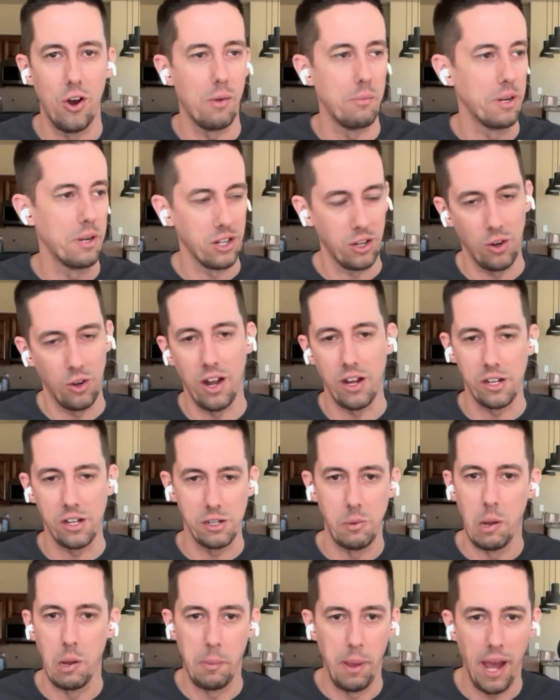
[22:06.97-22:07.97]
I'm going to go out
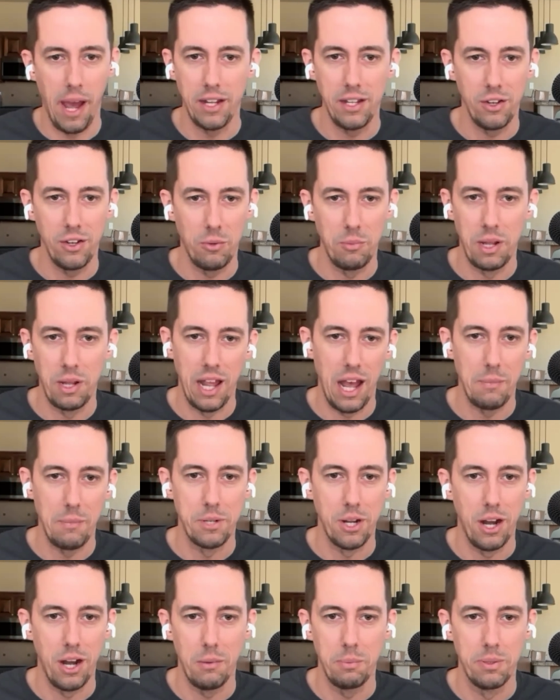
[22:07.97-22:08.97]
on my patio on my
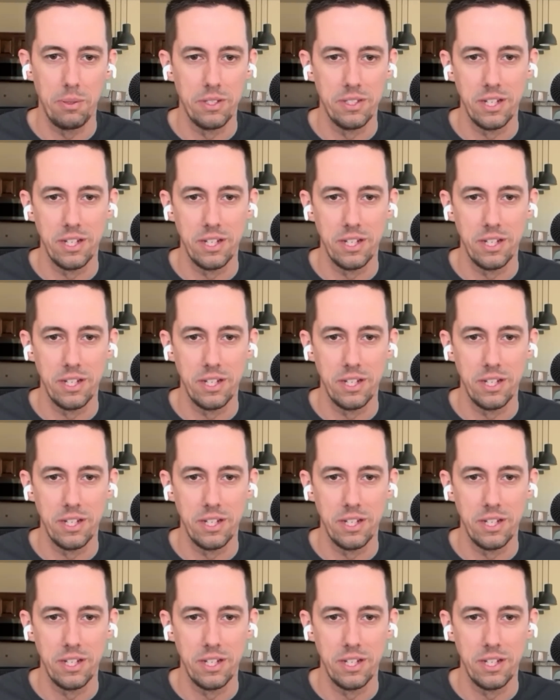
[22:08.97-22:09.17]
laptop,